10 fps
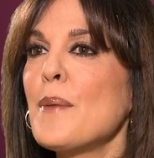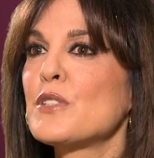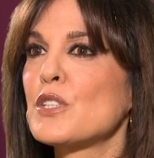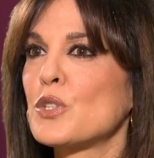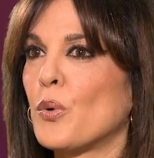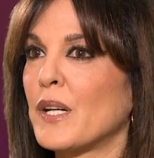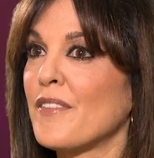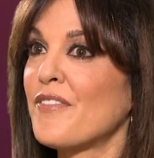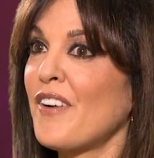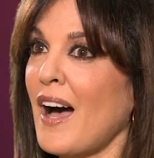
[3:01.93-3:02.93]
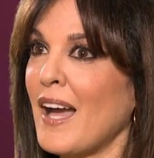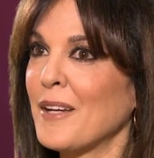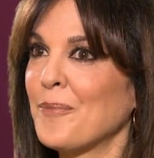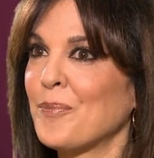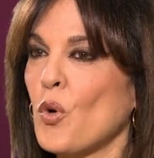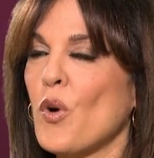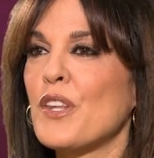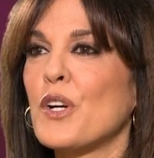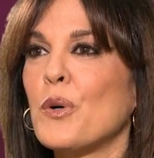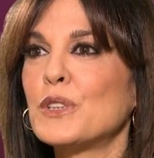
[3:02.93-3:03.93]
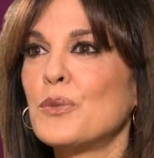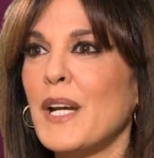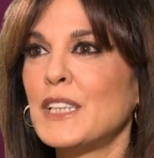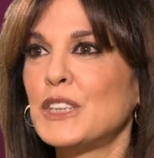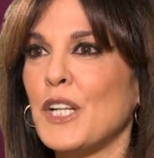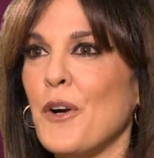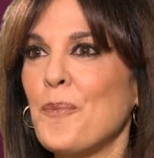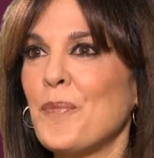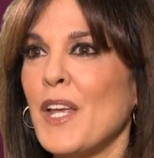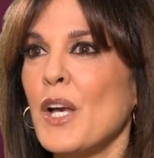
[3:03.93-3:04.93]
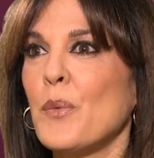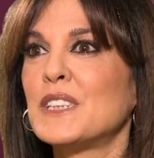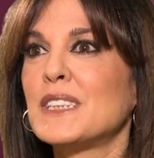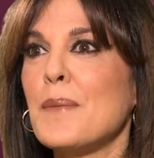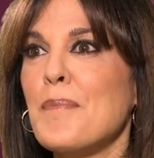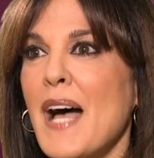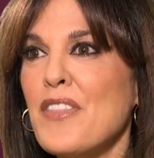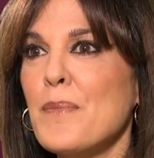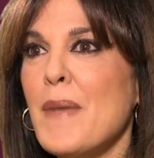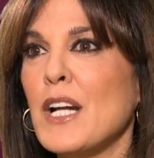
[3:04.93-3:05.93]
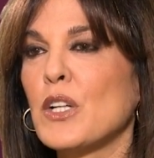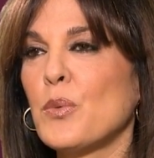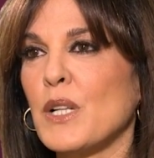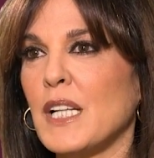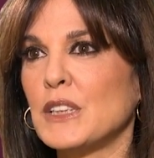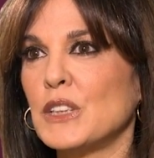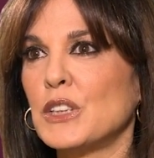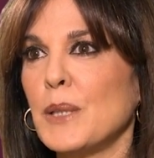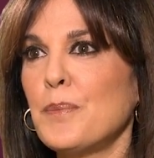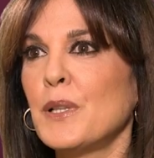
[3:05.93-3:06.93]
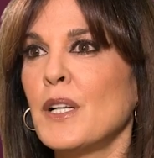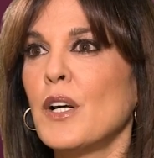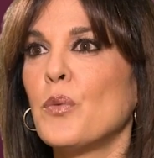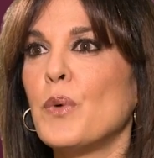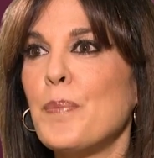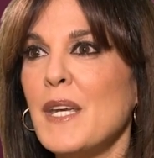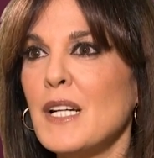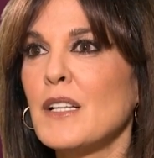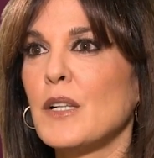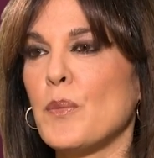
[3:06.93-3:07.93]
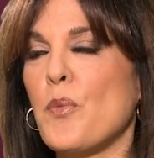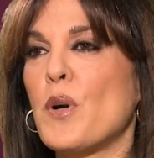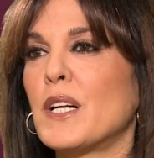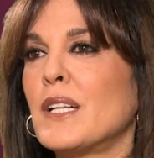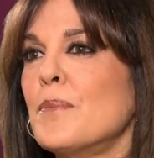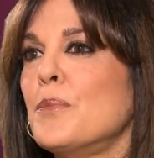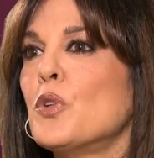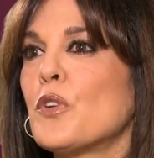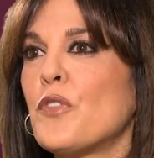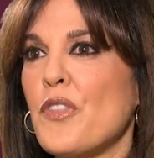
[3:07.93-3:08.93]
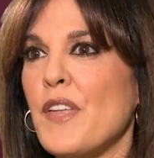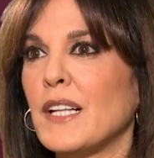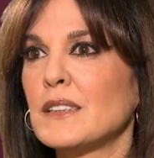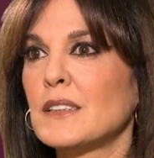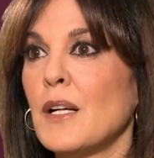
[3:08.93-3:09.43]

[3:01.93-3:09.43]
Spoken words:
the story of phi, or the golden ratio, which is a mathematical relationship repeatedly reported in beautiful things.